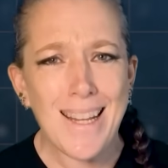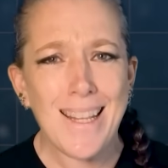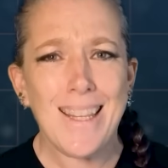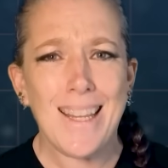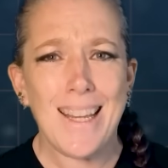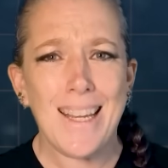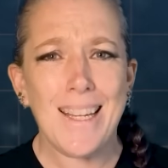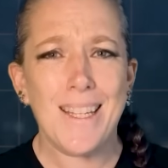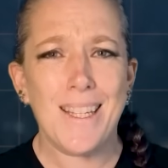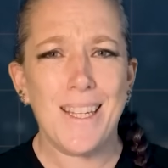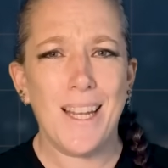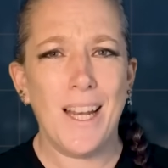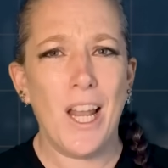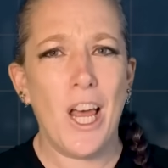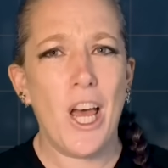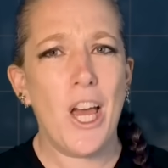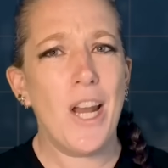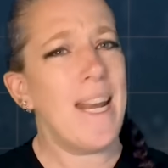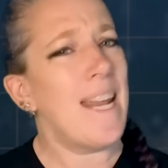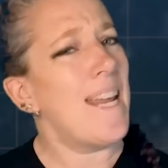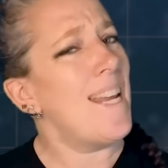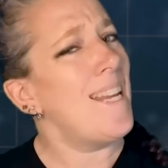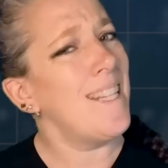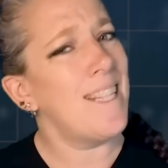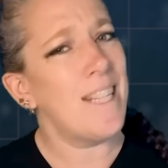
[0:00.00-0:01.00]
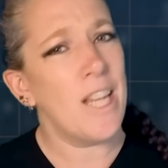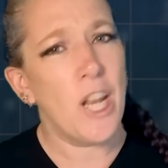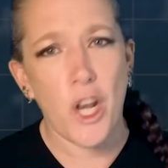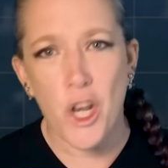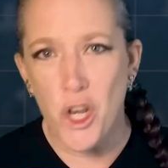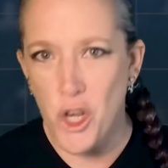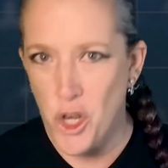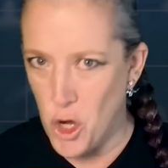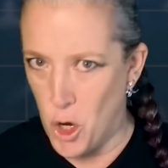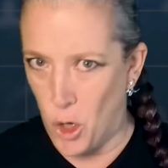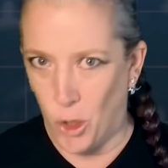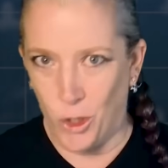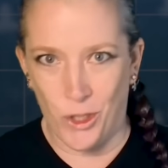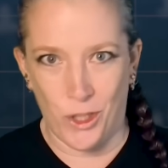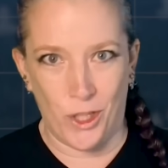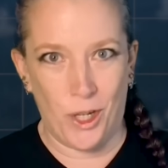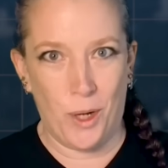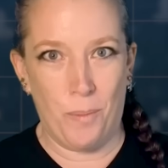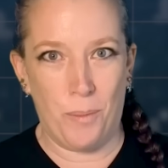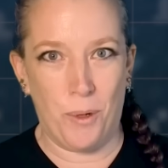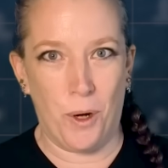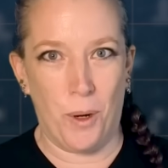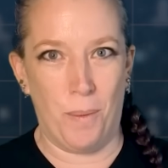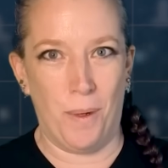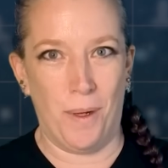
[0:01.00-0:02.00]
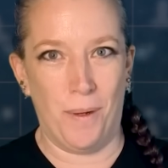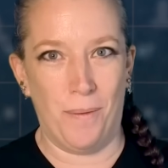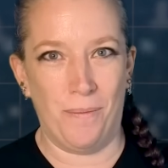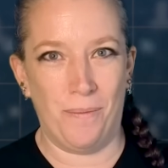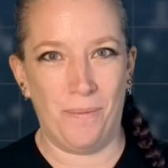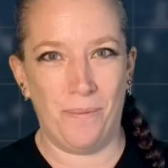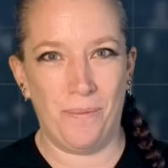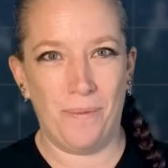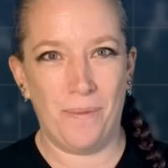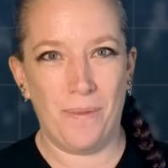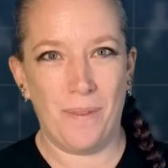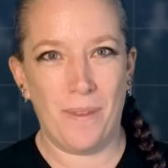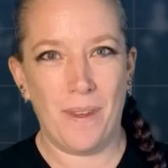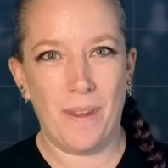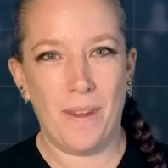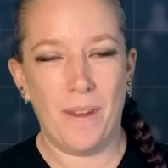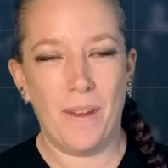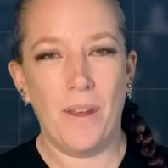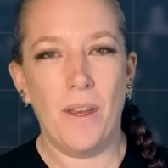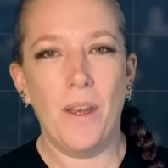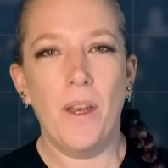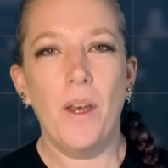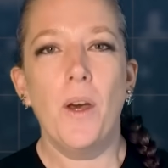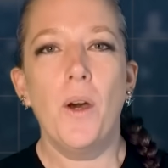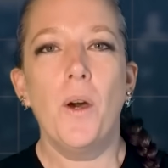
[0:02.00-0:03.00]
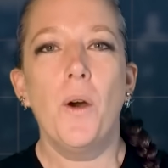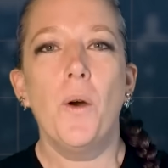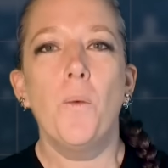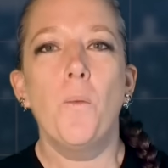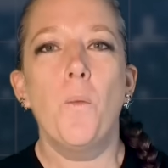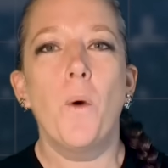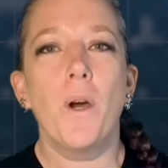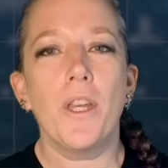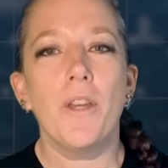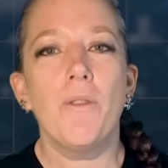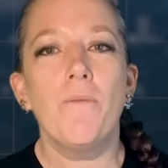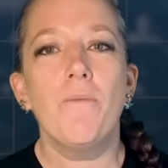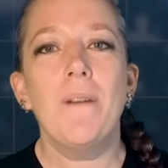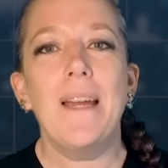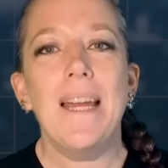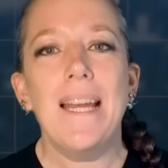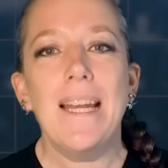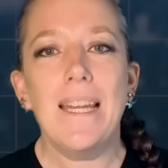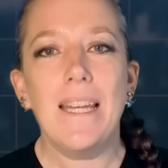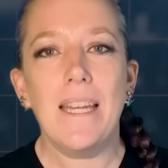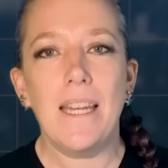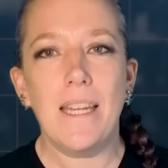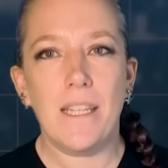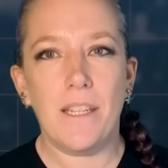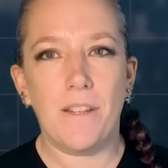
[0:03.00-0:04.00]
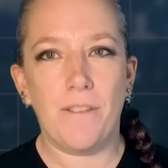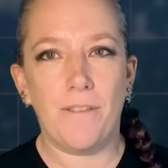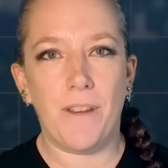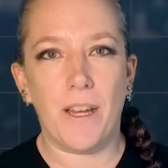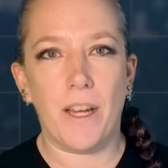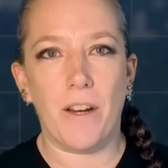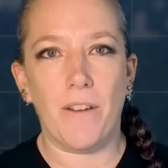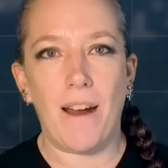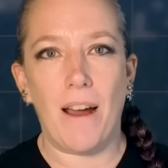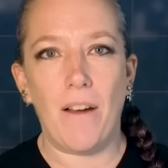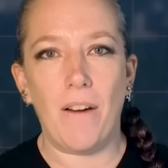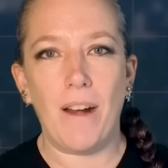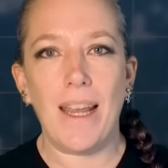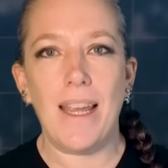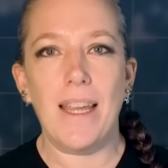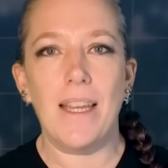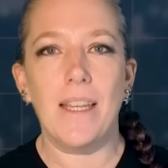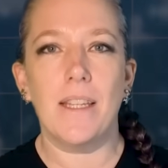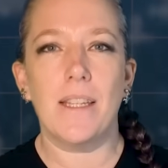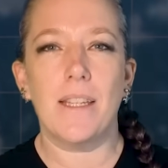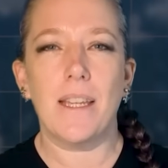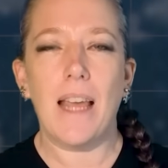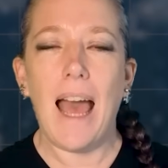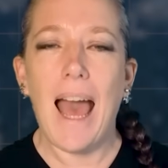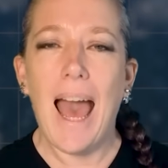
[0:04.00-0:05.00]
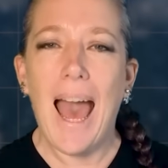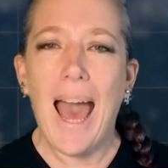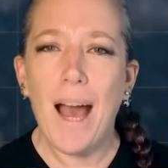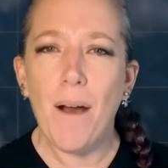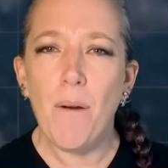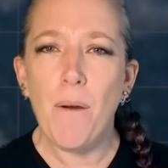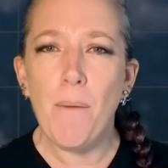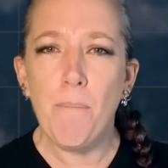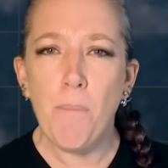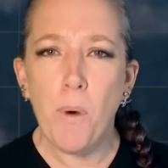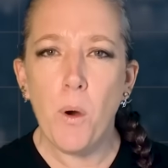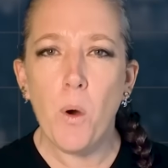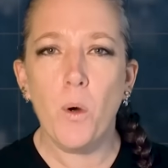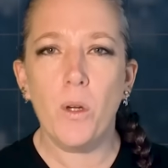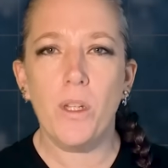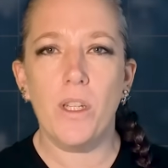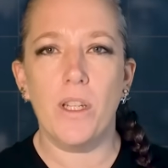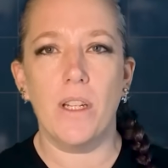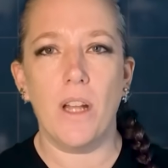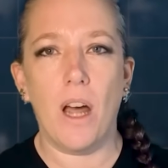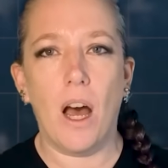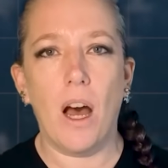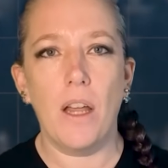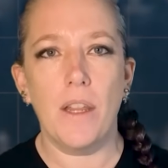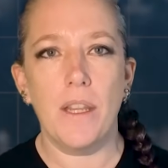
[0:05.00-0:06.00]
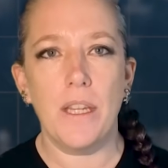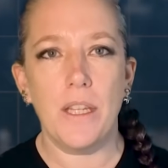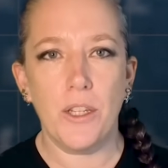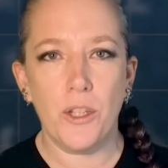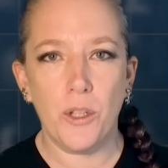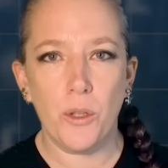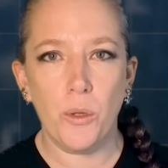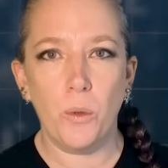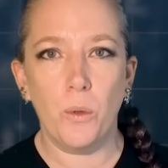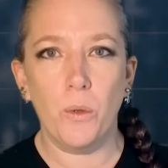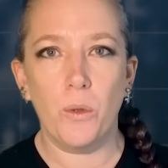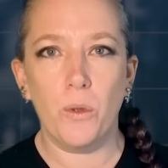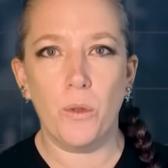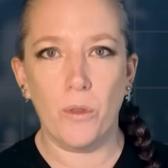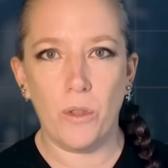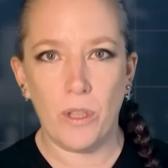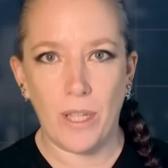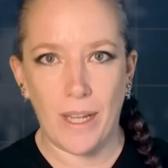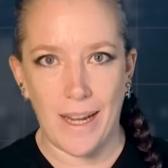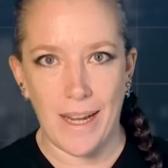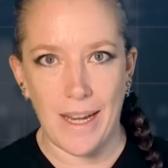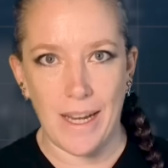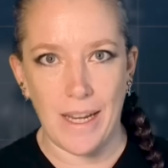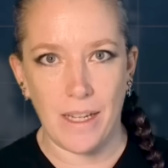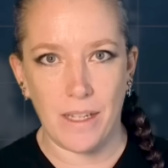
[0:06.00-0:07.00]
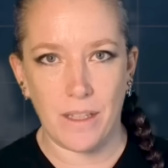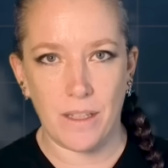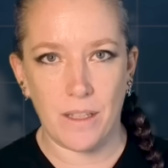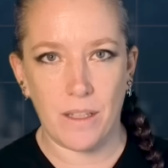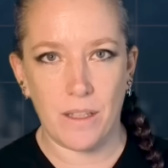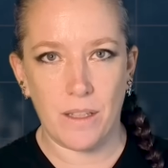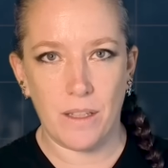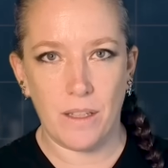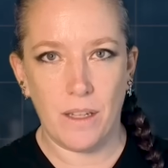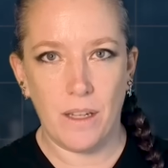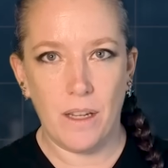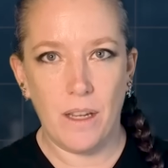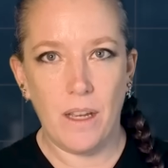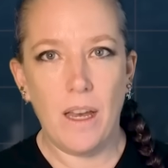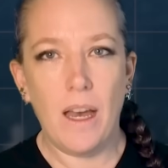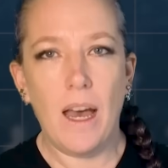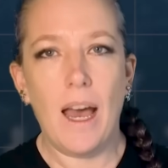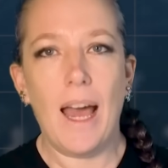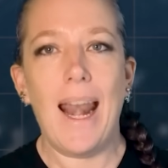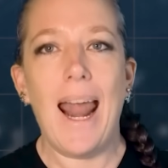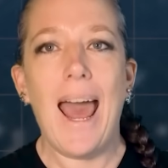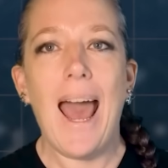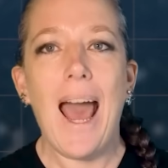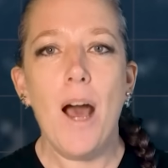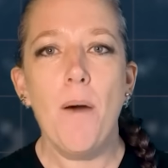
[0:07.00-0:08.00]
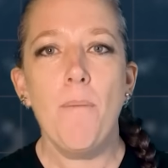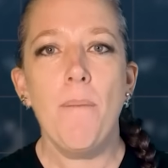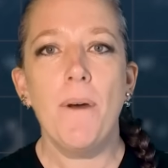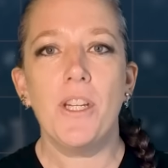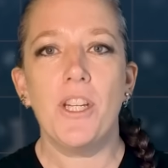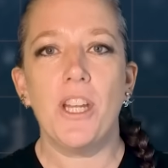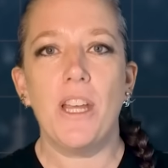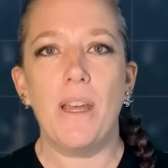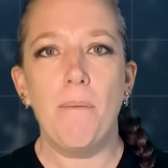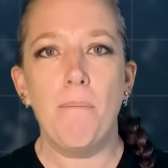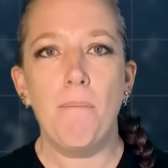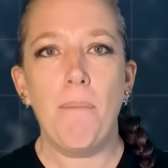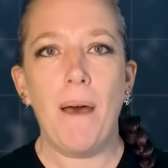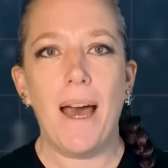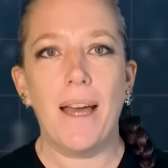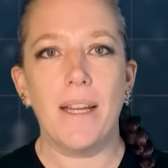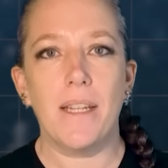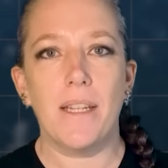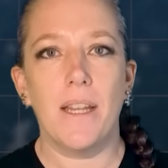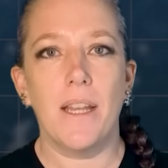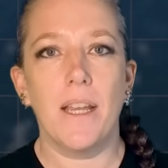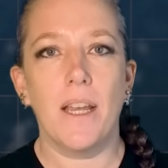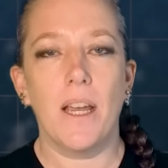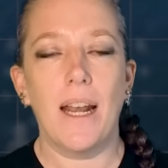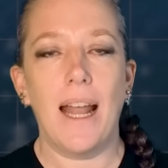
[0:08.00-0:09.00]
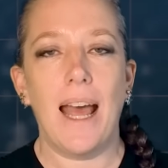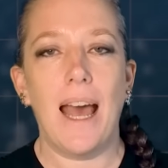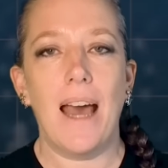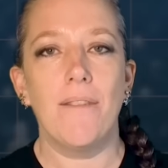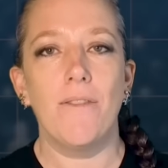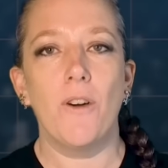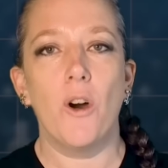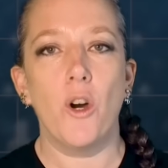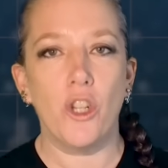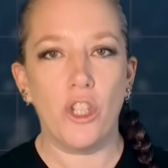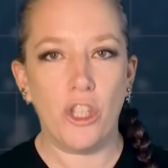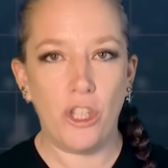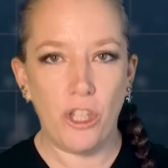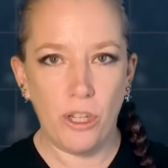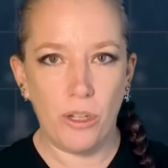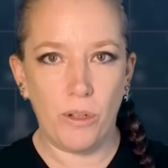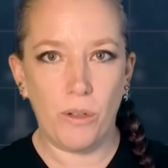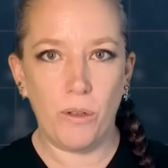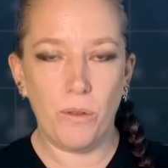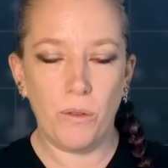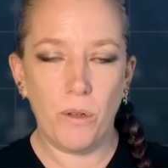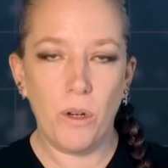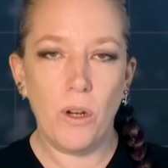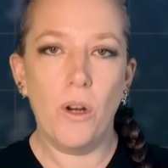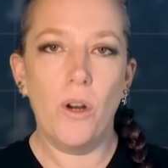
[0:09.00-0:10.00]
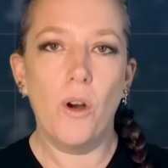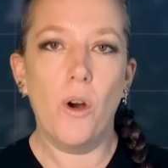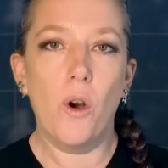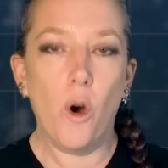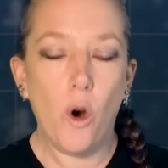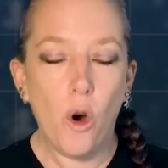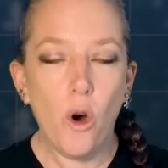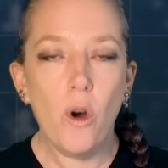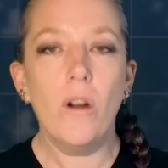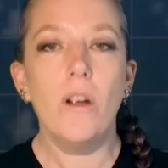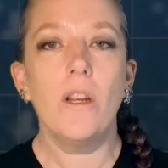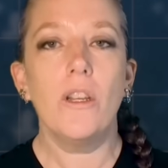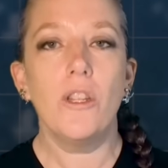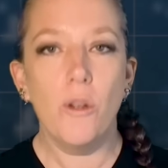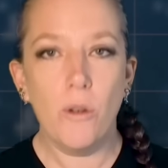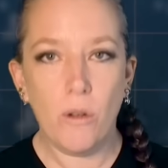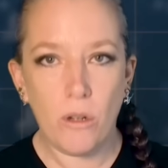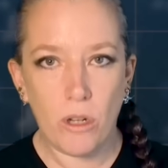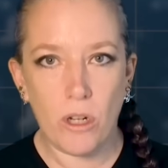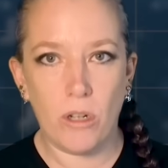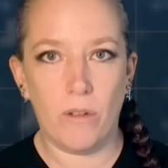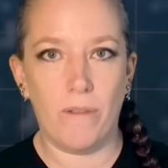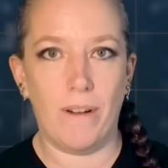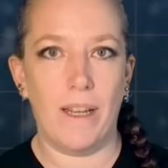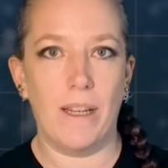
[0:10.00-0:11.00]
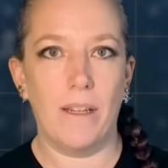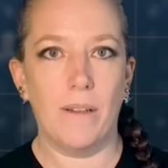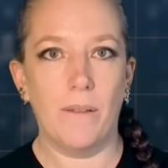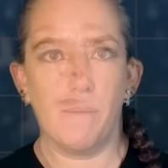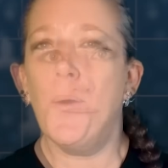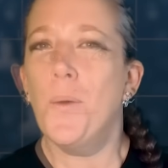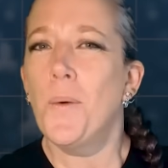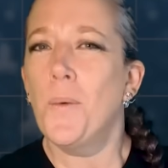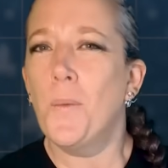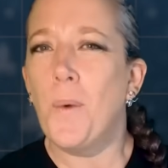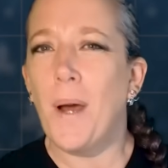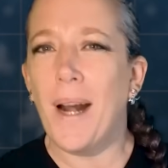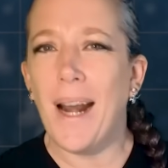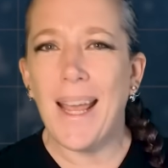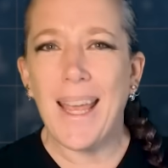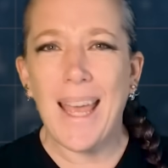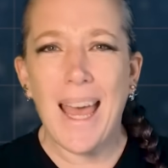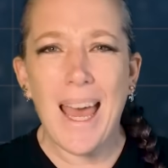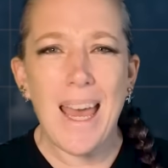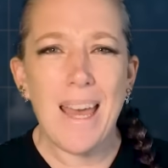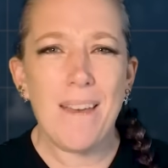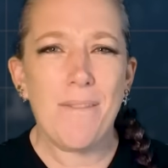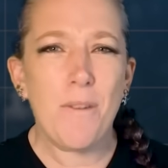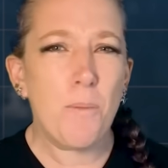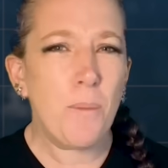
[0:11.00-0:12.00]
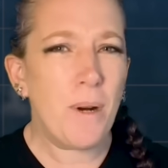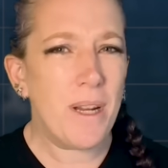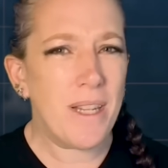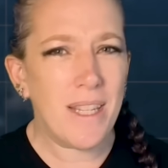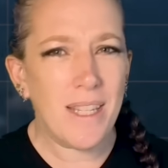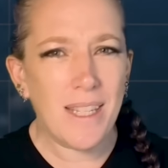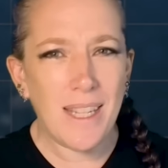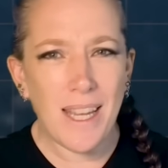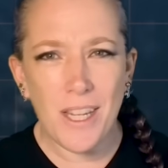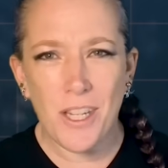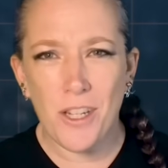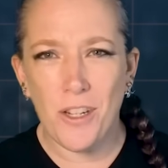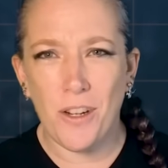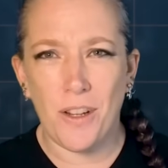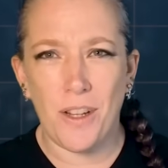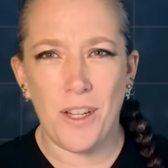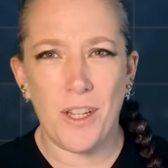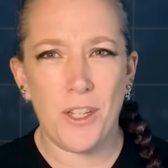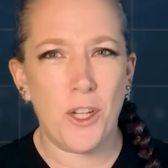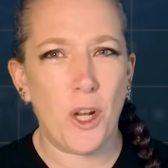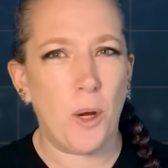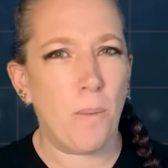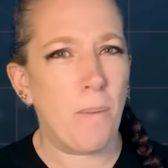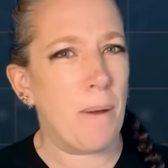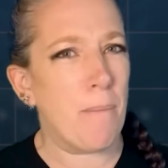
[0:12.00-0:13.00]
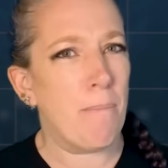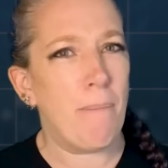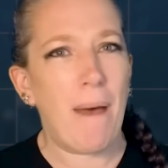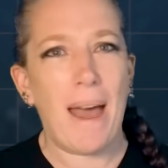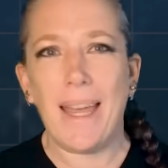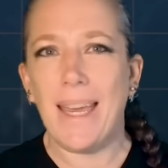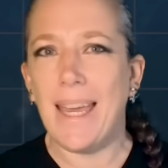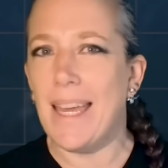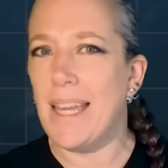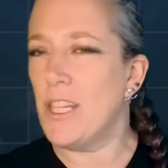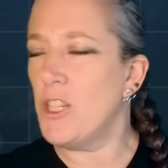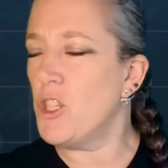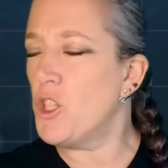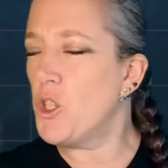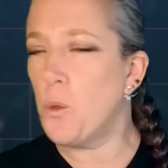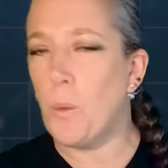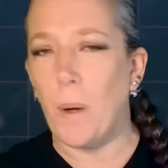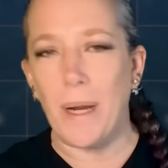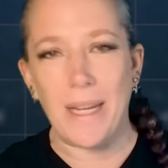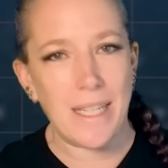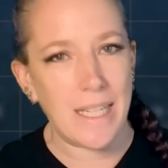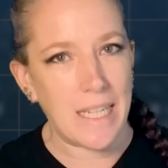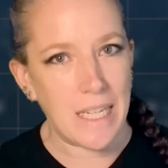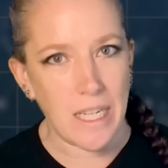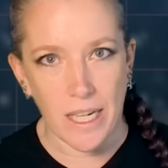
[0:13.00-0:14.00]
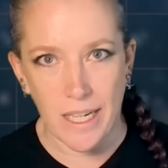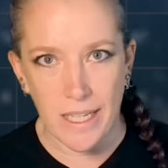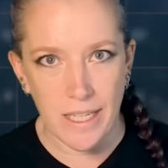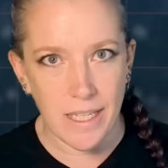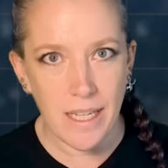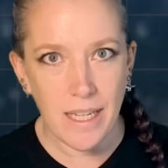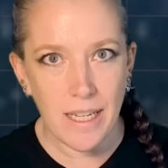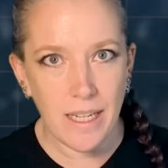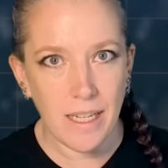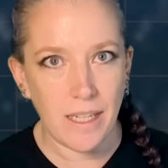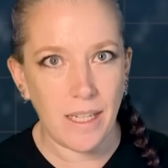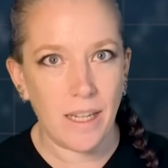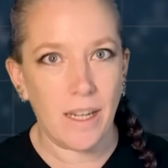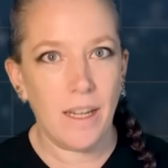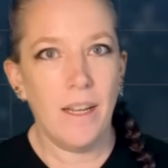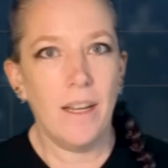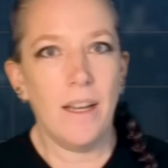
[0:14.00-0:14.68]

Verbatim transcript: things to learn is not a problem. What you really need to figure out is how important are these tools or techniques and how much impact are they going to have on you or your career? When I gave a presentation on this topic back in 2019,